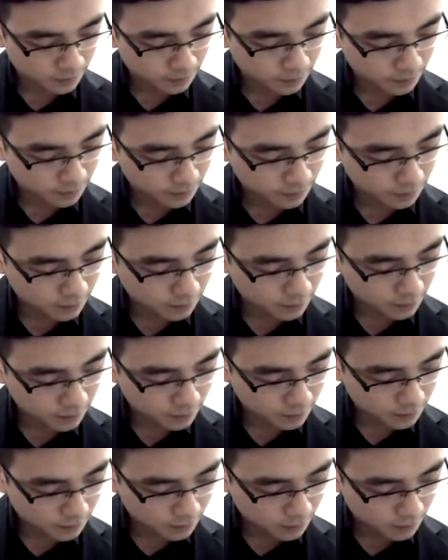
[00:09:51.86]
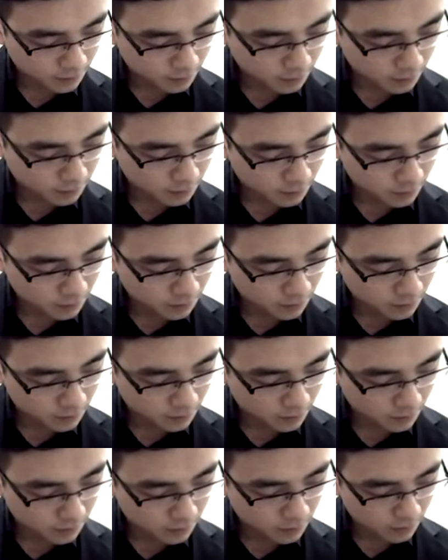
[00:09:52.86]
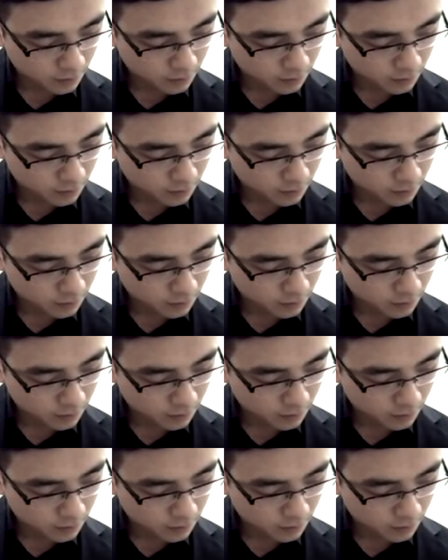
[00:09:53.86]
(silence)